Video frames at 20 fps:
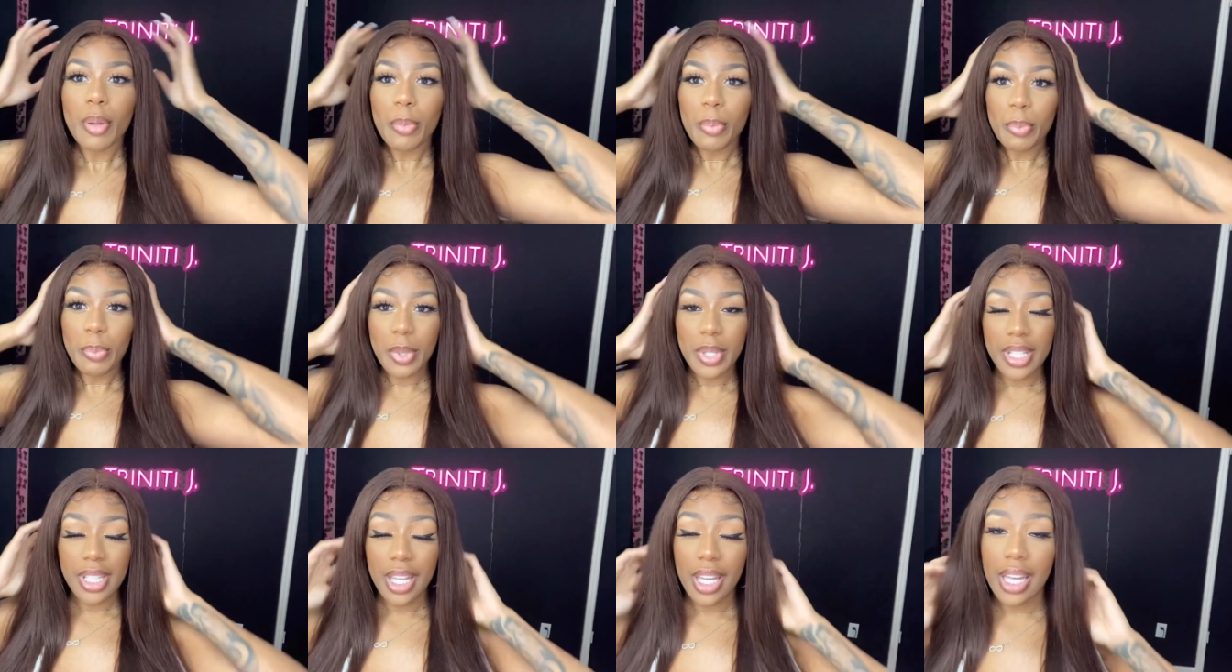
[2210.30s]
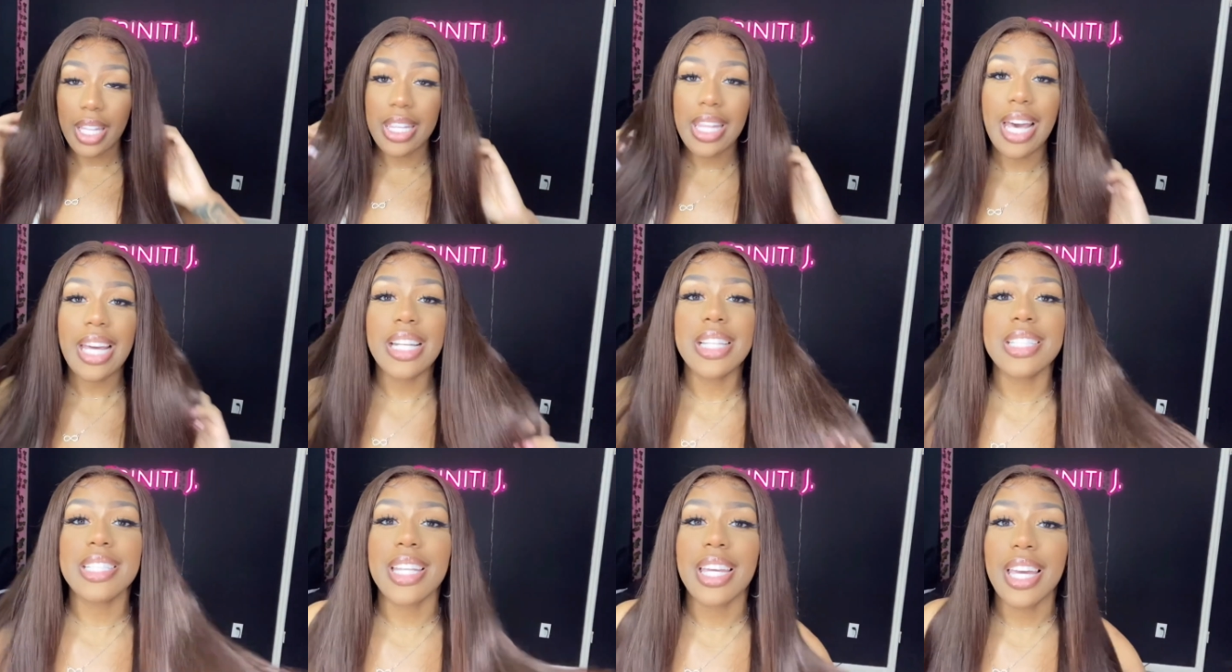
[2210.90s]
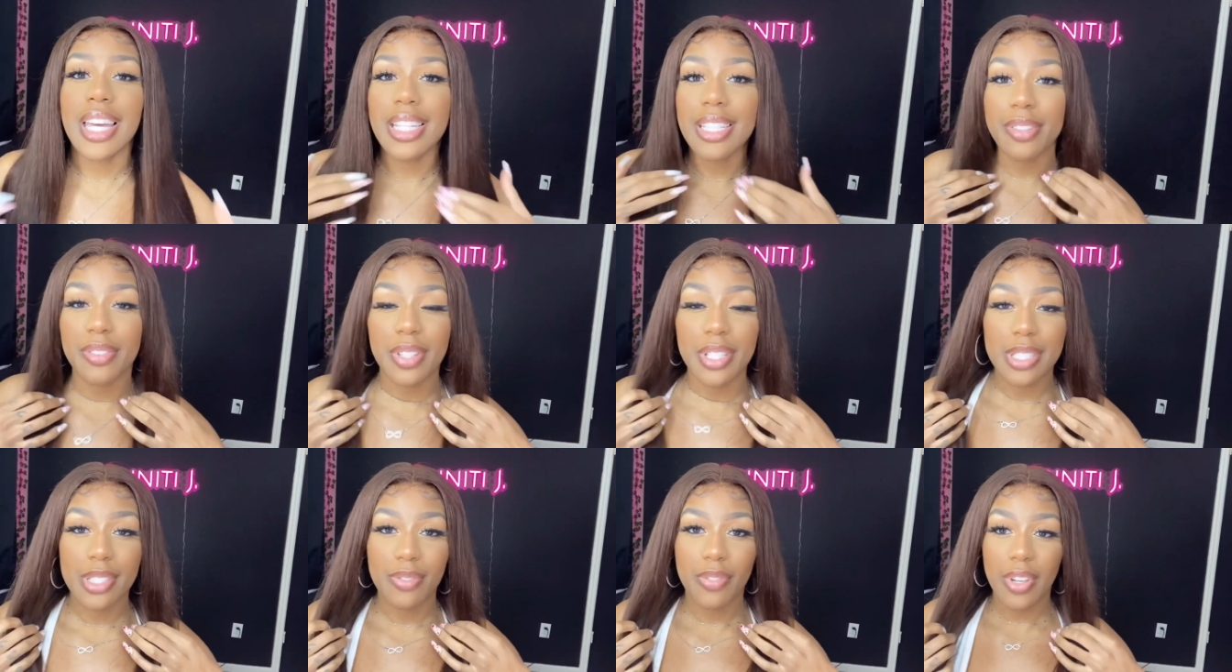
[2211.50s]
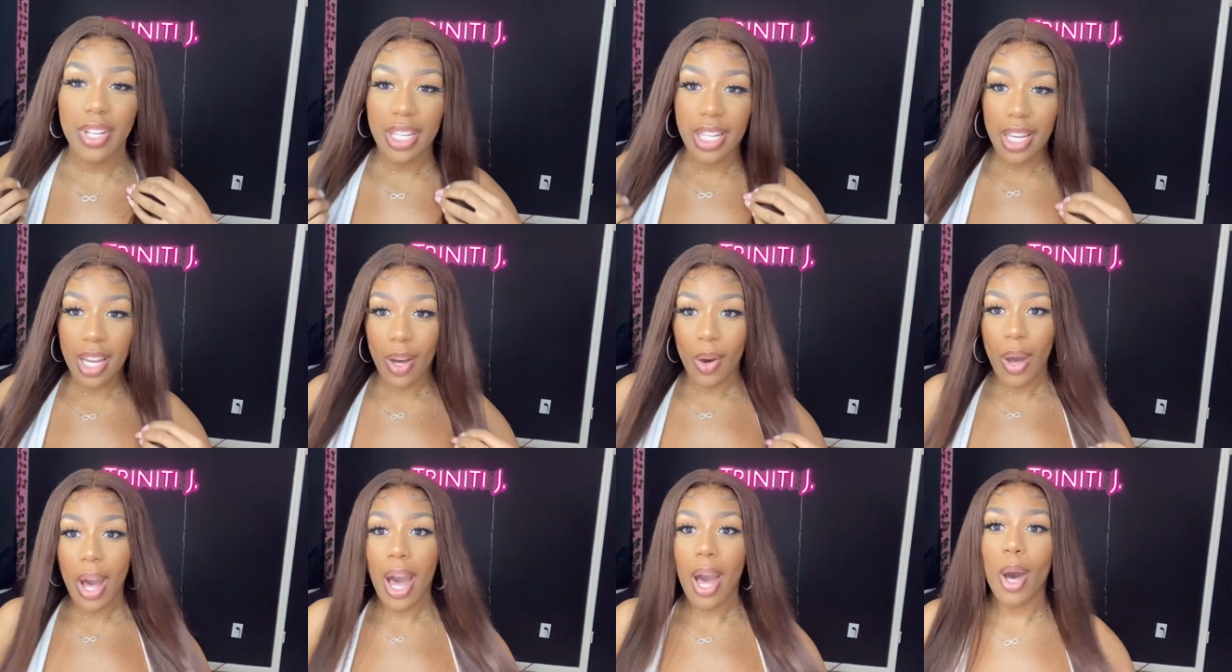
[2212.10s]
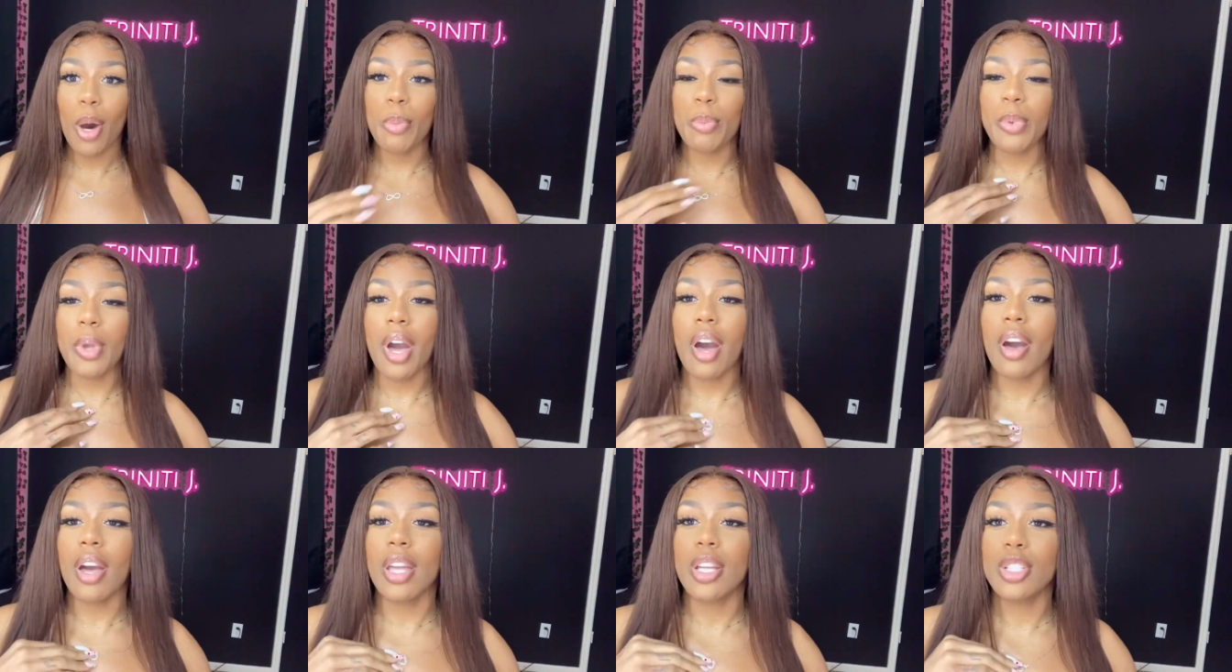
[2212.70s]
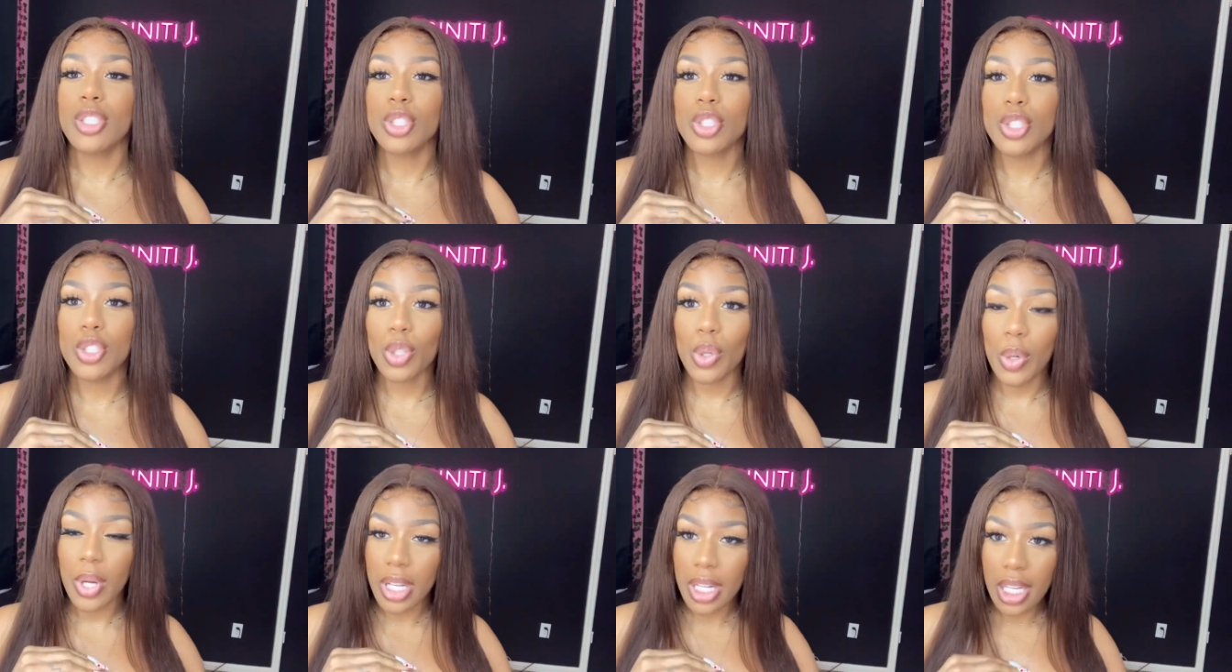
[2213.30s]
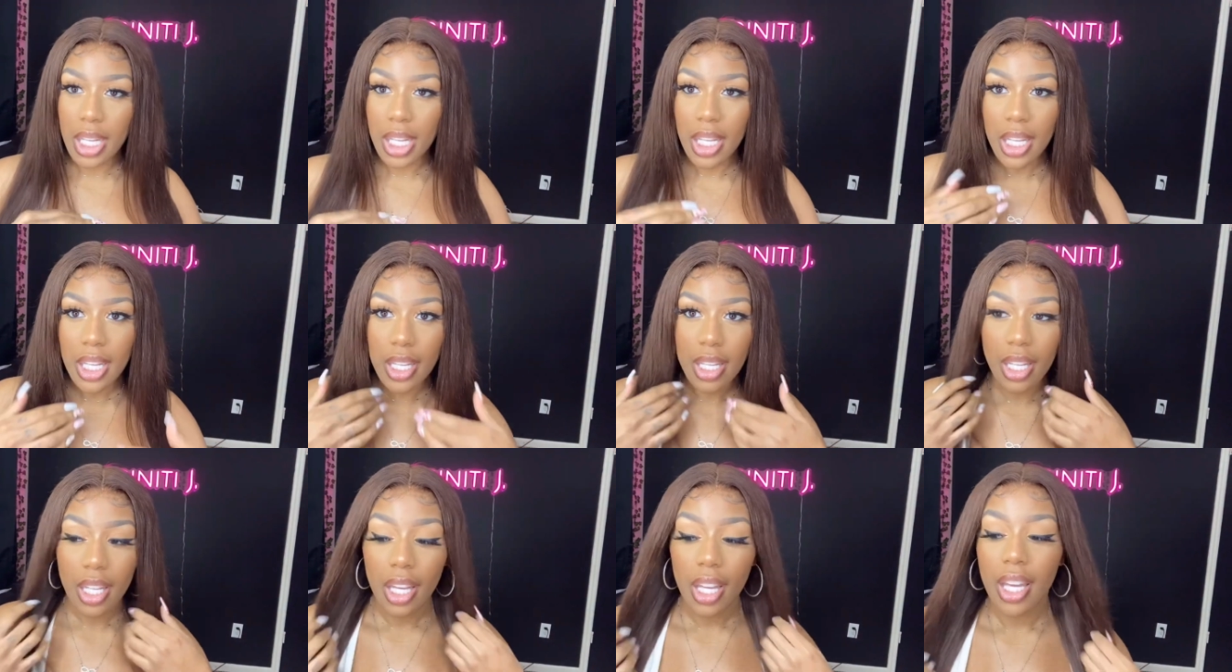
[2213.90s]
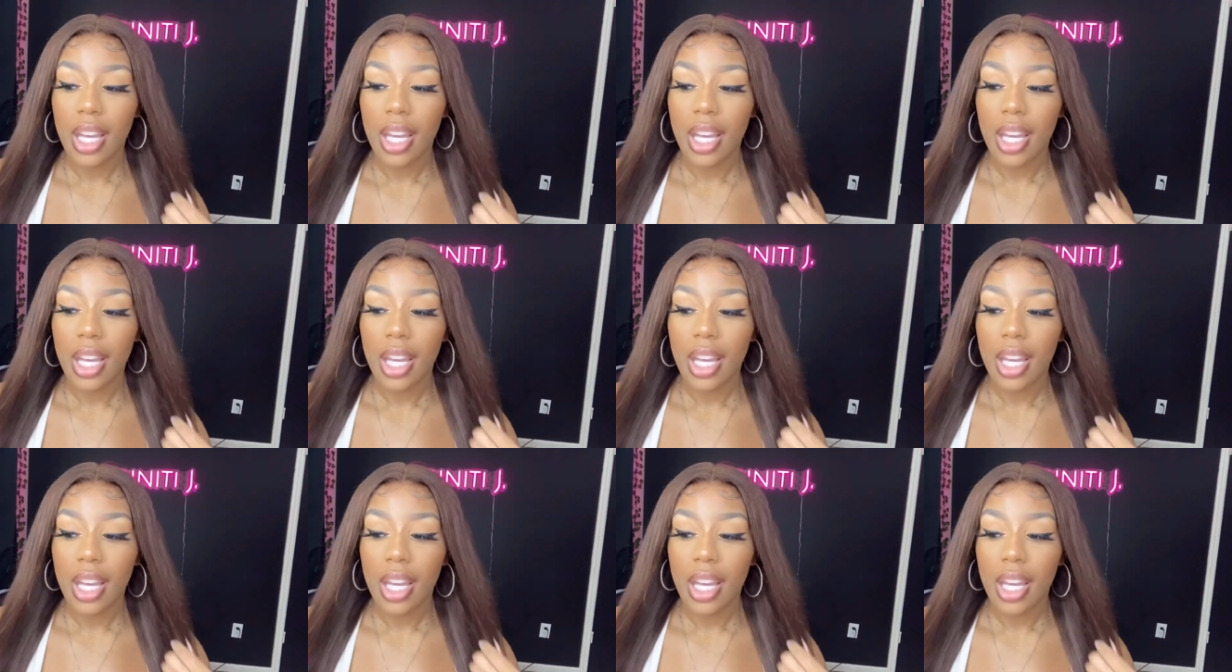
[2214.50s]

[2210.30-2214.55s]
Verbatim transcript: But yeah, that is the end of this video. I hope y'all enjoyed it.